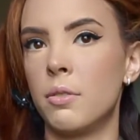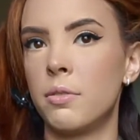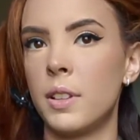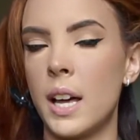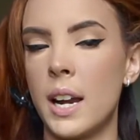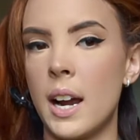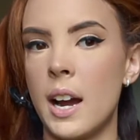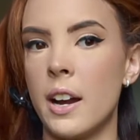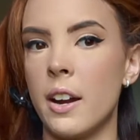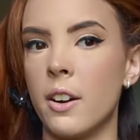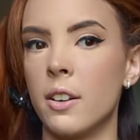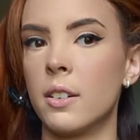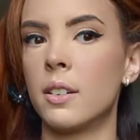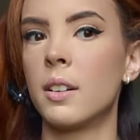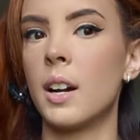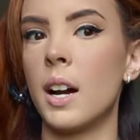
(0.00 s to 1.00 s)
flat
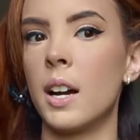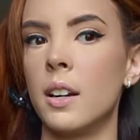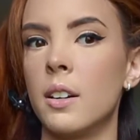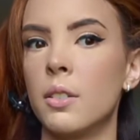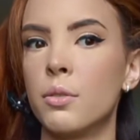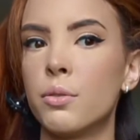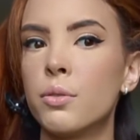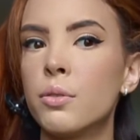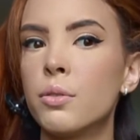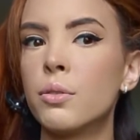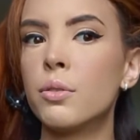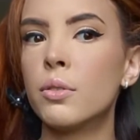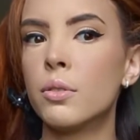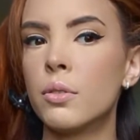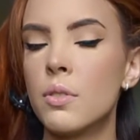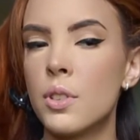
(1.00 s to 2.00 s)
iron kind of
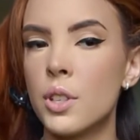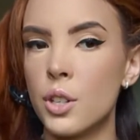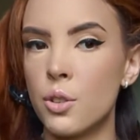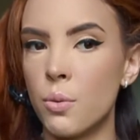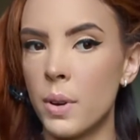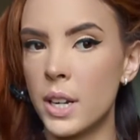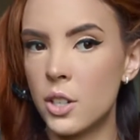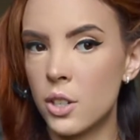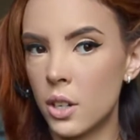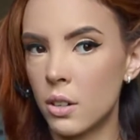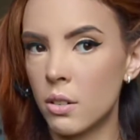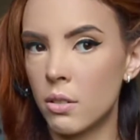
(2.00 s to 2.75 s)
situation.